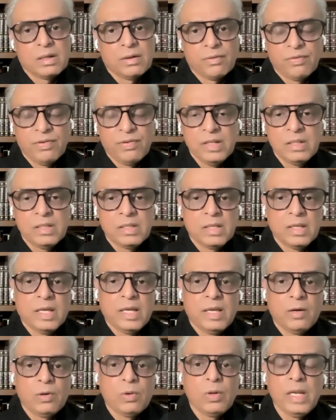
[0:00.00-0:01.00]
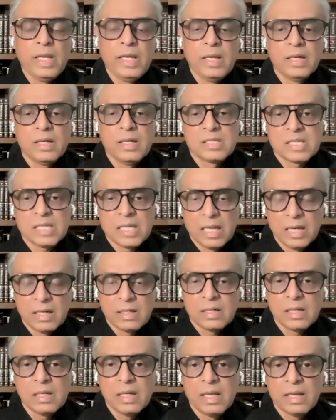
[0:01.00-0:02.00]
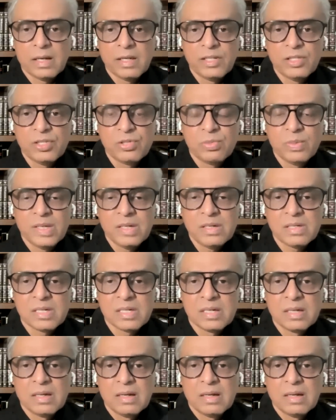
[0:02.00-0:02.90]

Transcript: with only a skeletal arrangement